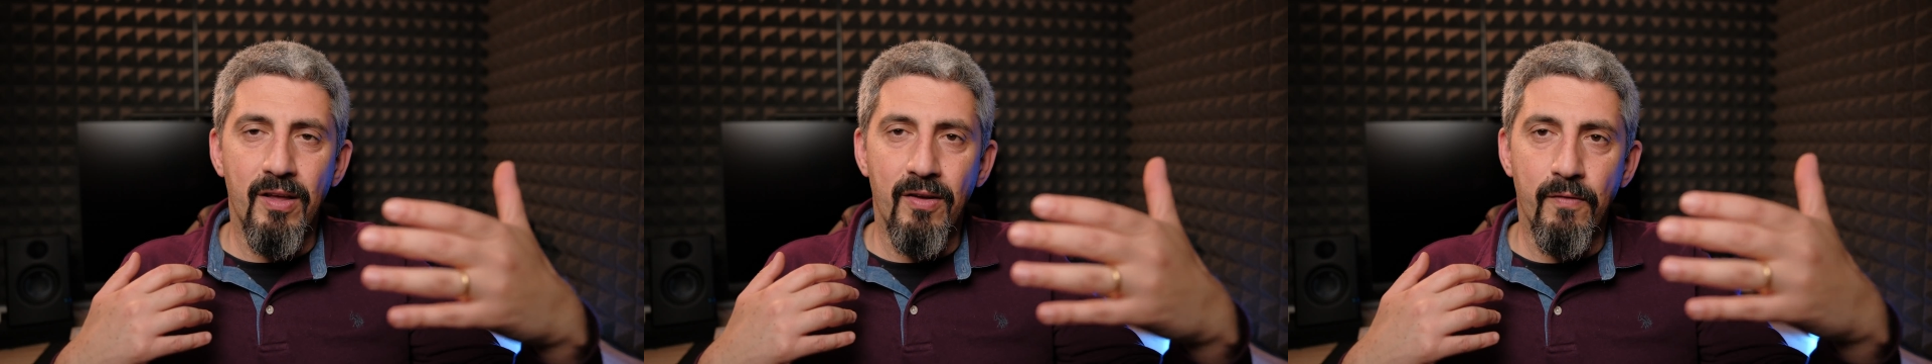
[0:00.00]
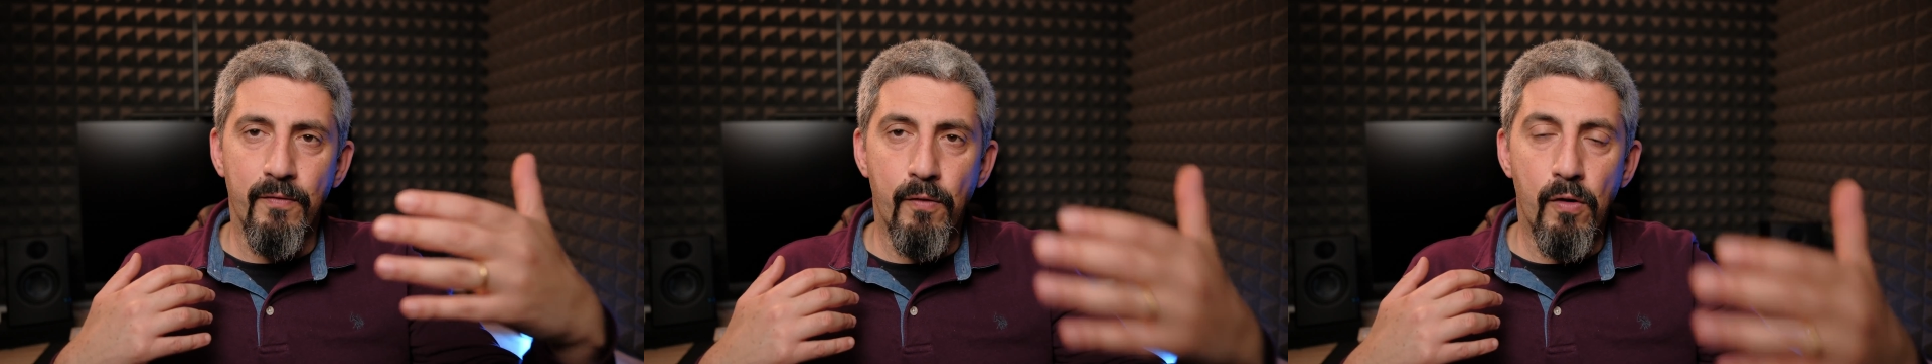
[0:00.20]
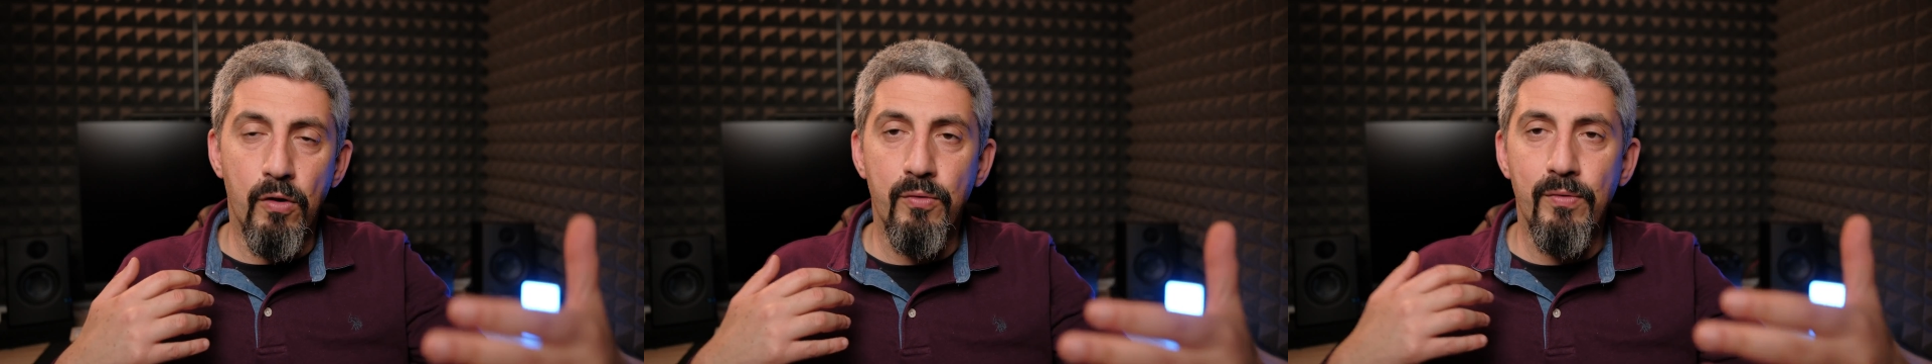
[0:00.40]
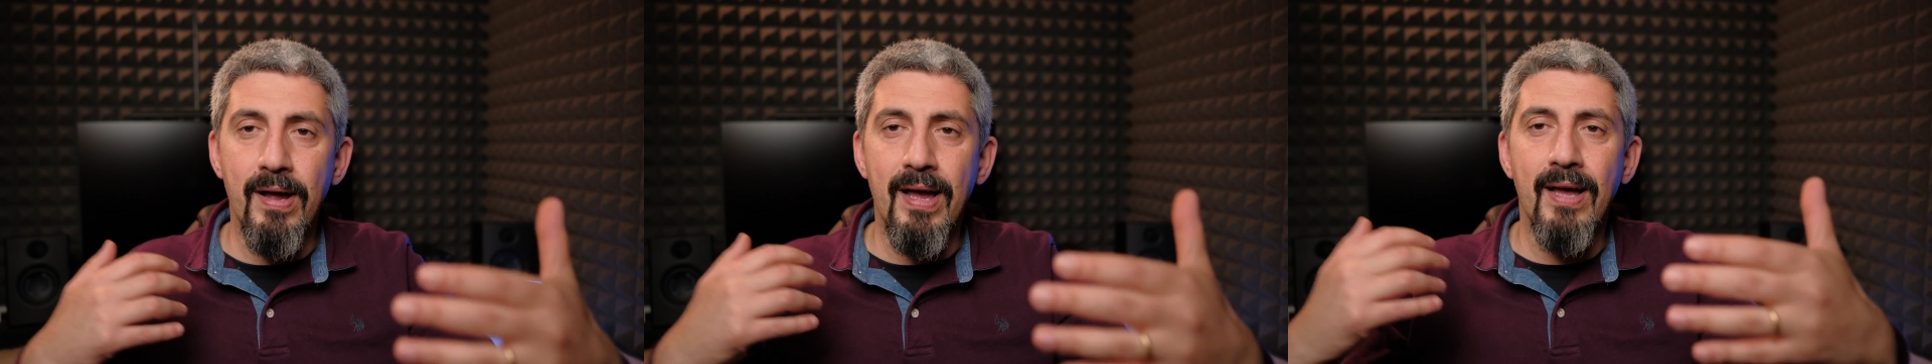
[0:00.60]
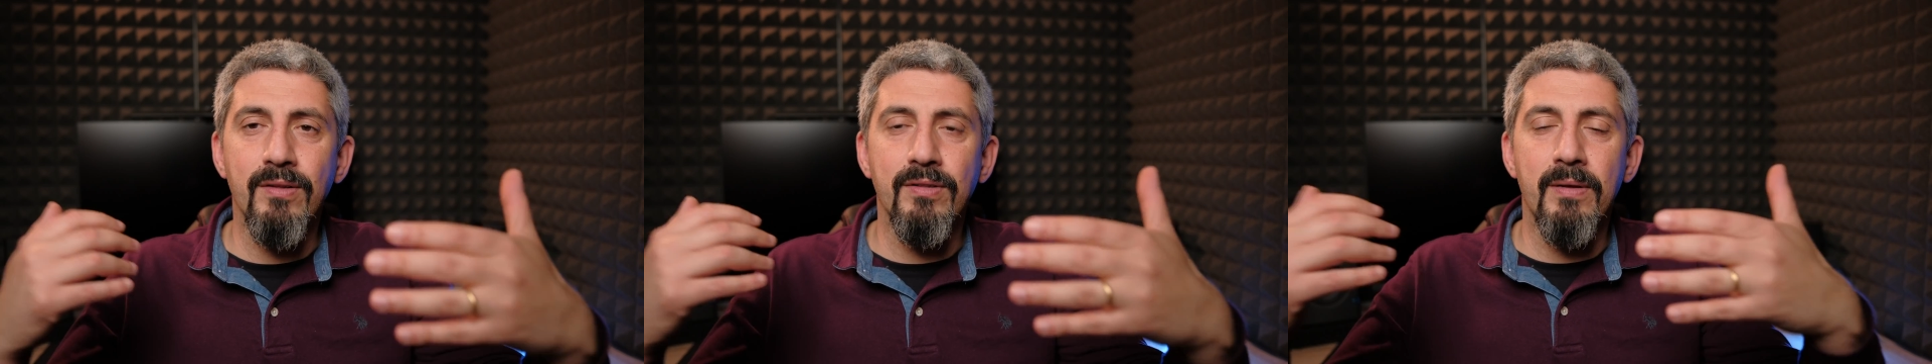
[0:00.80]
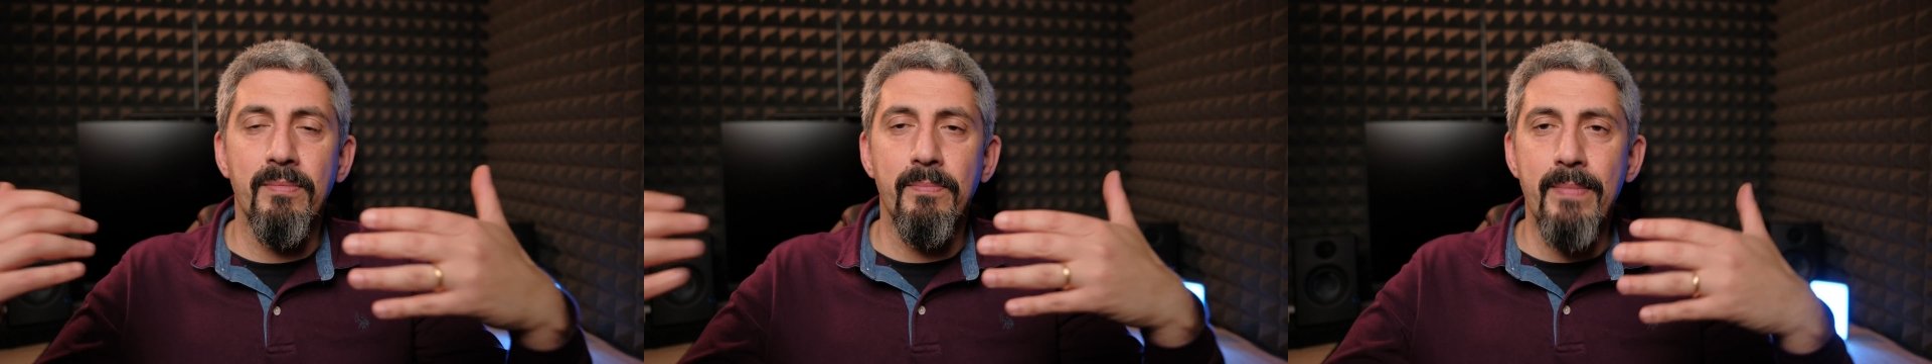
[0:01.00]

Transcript: foreground and